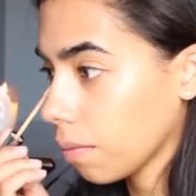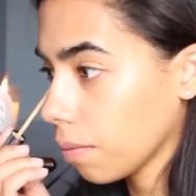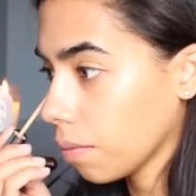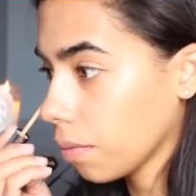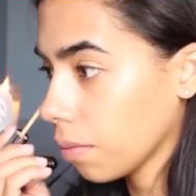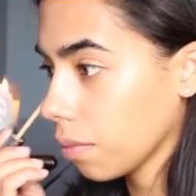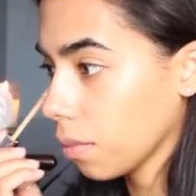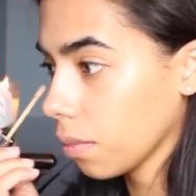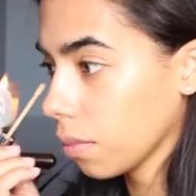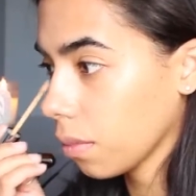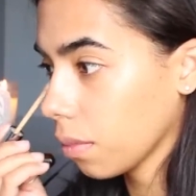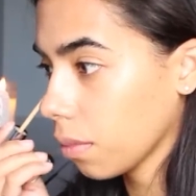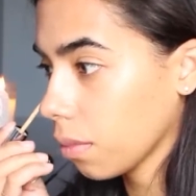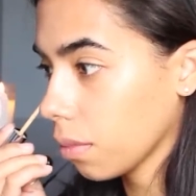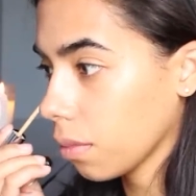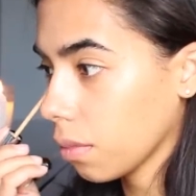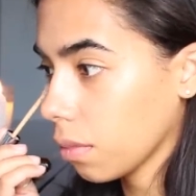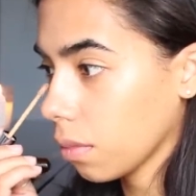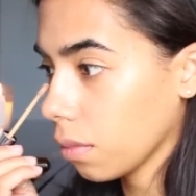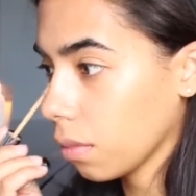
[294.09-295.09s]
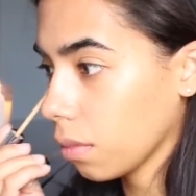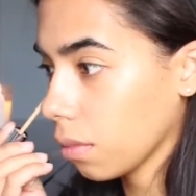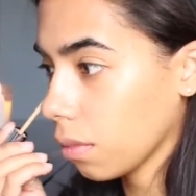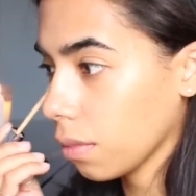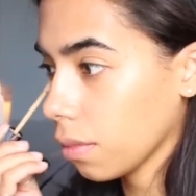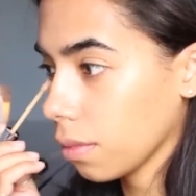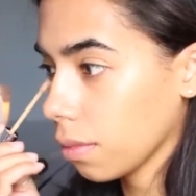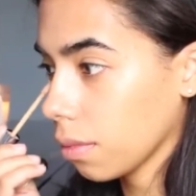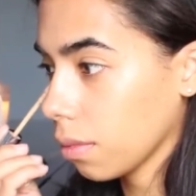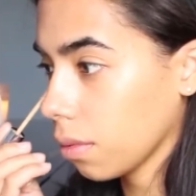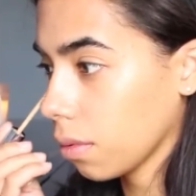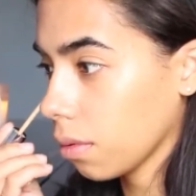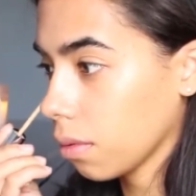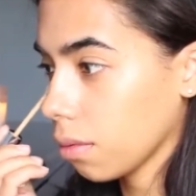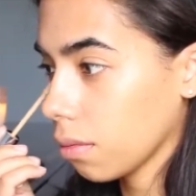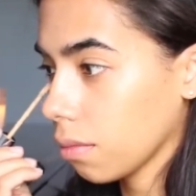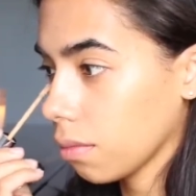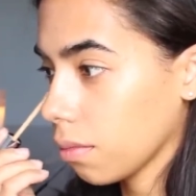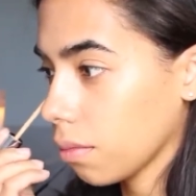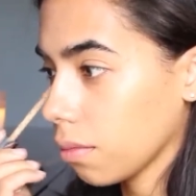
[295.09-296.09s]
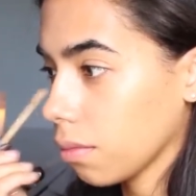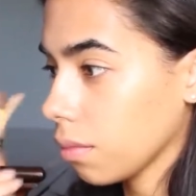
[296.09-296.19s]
(no one is talking)